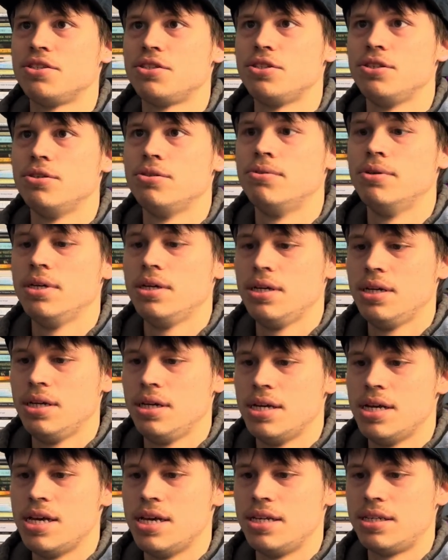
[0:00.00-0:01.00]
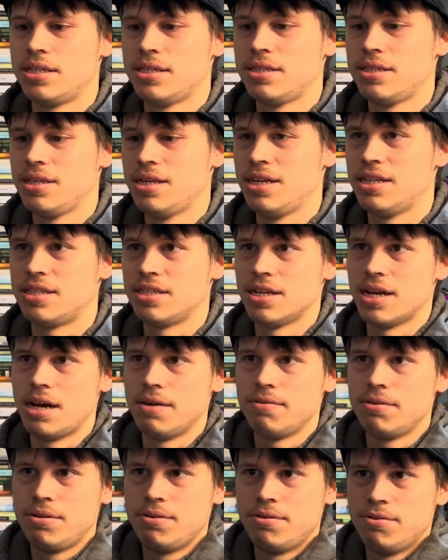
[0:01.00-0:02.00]
too. It's
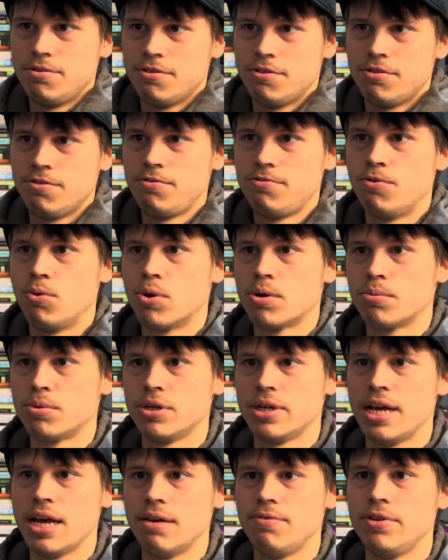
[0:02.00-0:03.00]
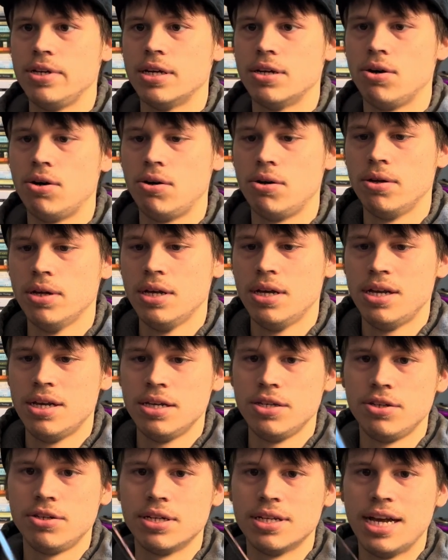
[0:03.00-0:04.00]
not forward heavy at all.
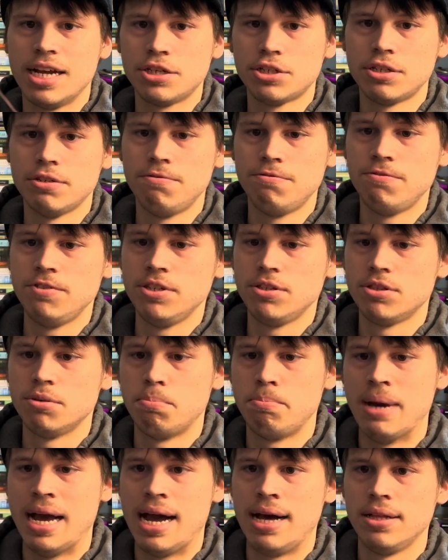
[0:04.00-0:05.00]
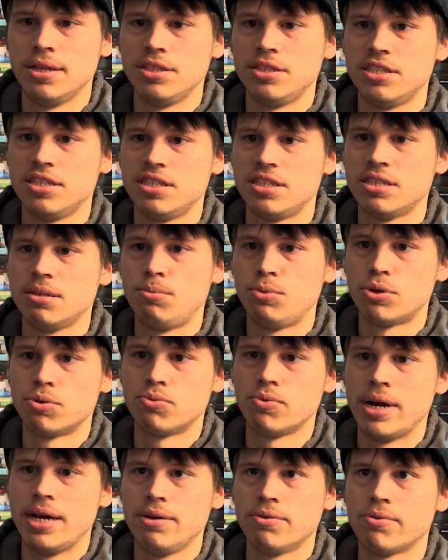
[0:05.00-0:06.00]
You can actually feel the balance. It's somewhere
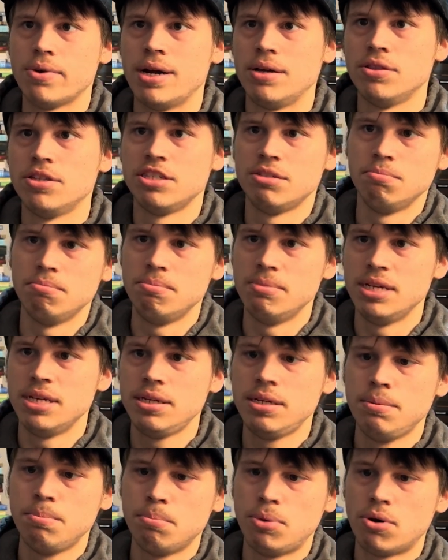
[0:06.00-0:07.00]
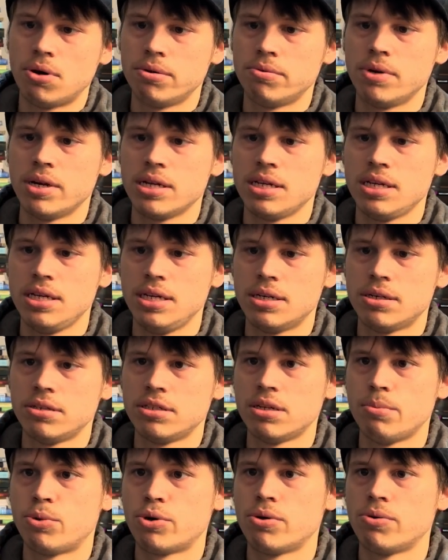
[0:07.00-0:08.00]
right around this mid part right here,
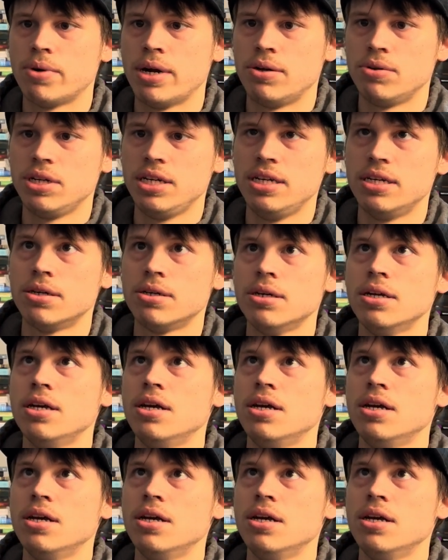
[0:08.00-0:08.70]
somewhere around here,